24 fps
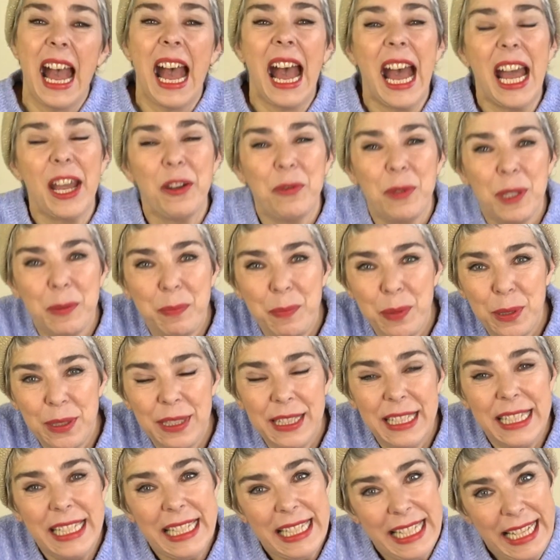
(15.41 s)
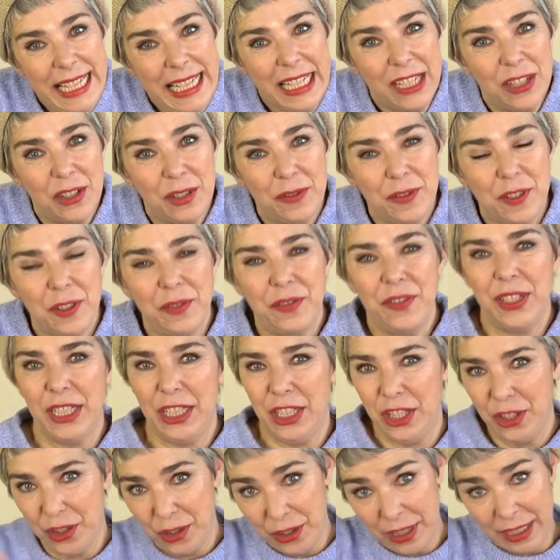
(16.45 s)
I will put the link of the
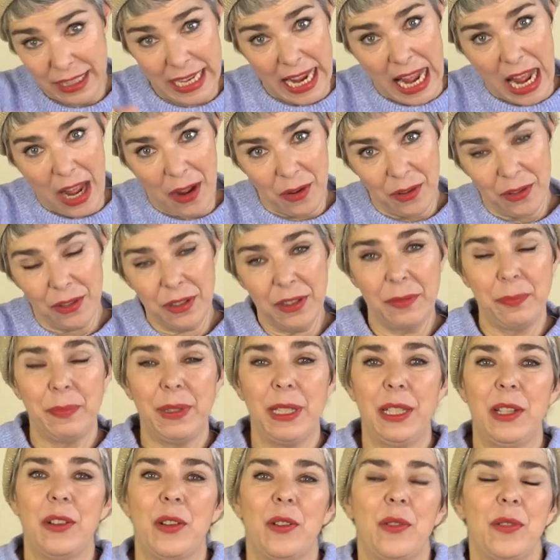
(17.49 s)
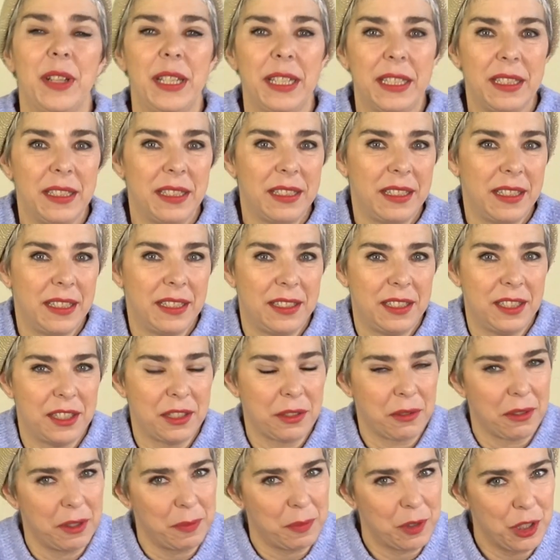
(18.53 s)
video down below in the
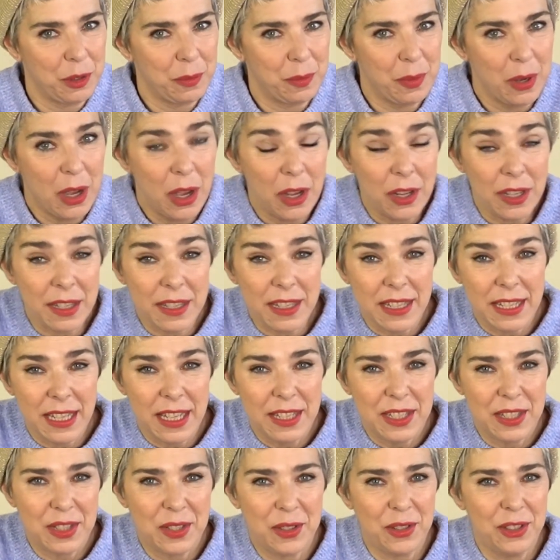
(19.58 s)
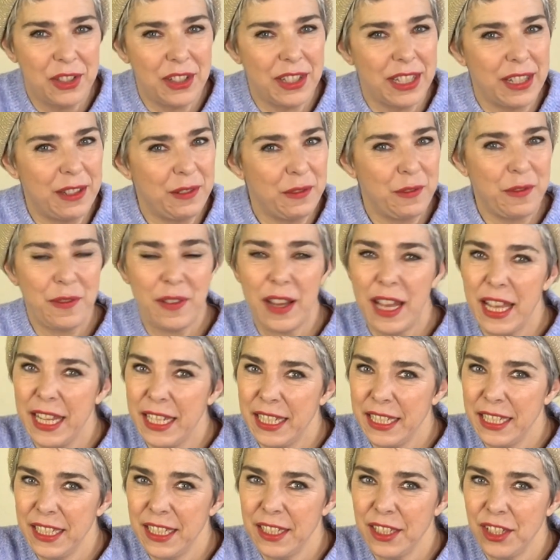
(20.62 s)
description box so you can
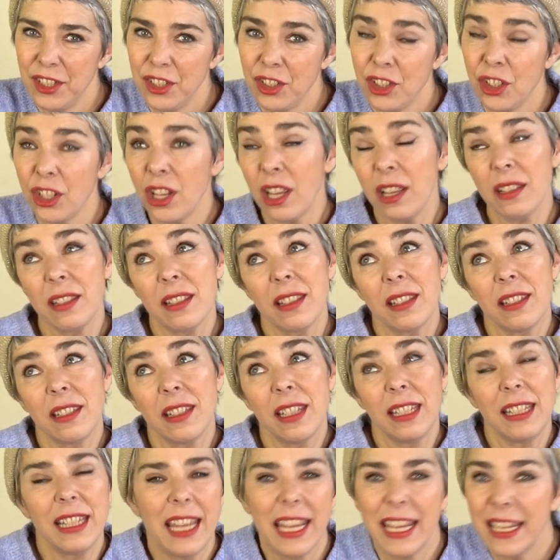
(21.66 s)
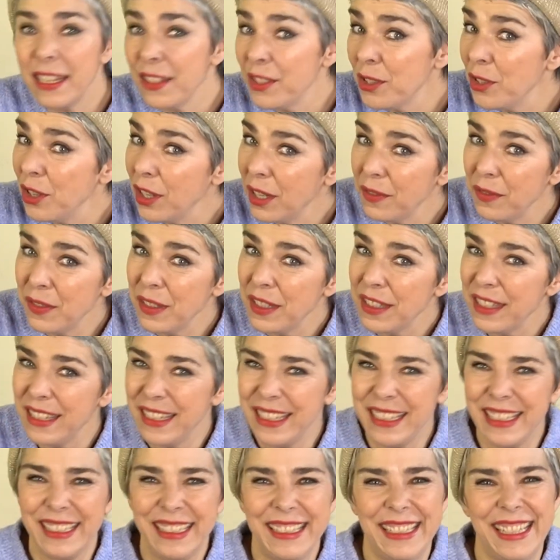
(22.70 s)
find it just in case you haven't
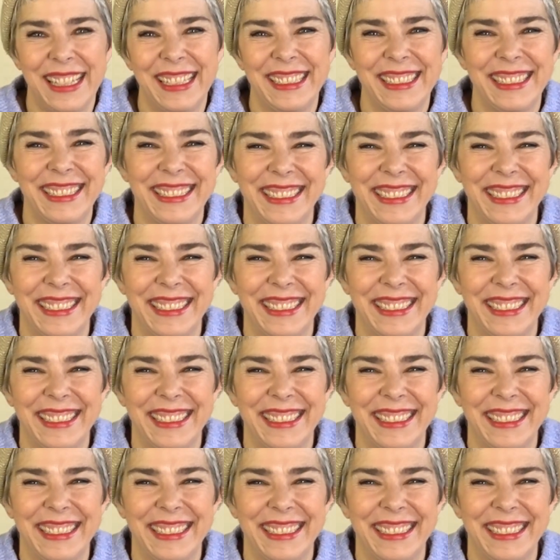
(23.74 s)
seen it yet.